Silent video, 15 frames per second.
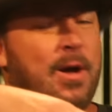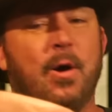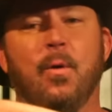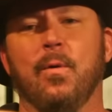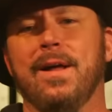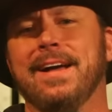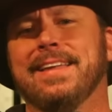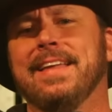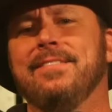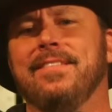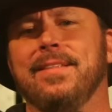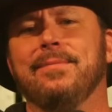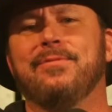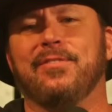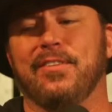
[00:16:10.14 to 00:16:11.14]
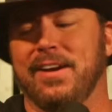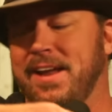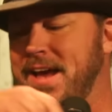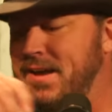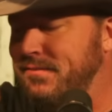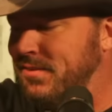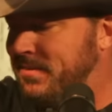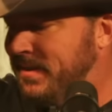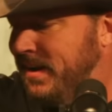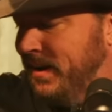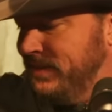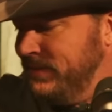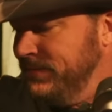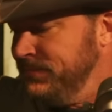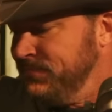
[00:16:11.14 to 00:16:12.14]
We're not giving them free
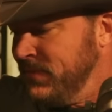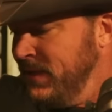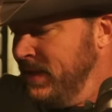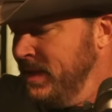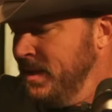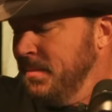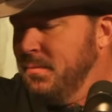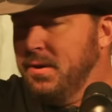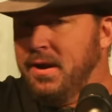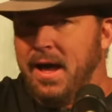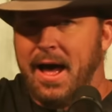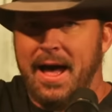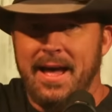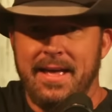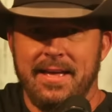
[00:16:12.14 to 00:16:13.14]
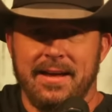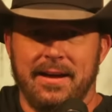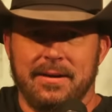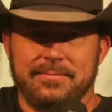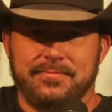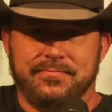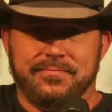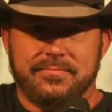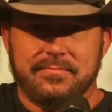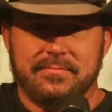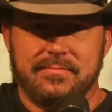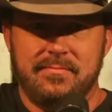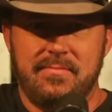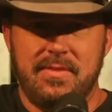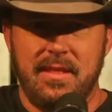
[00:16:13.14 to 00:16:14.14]
advertising, but I
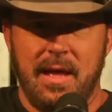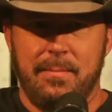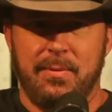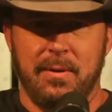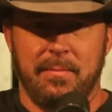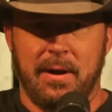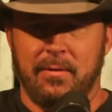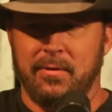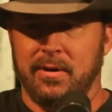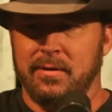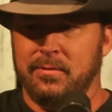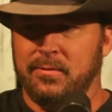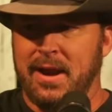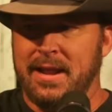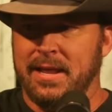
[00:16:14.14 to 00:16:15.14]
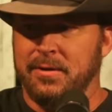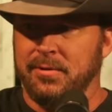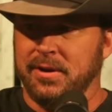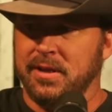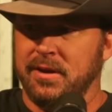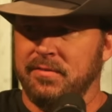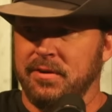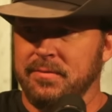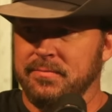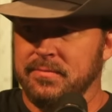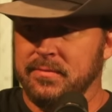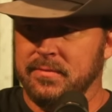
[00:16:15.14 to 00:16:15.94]
put my Rally and Recover.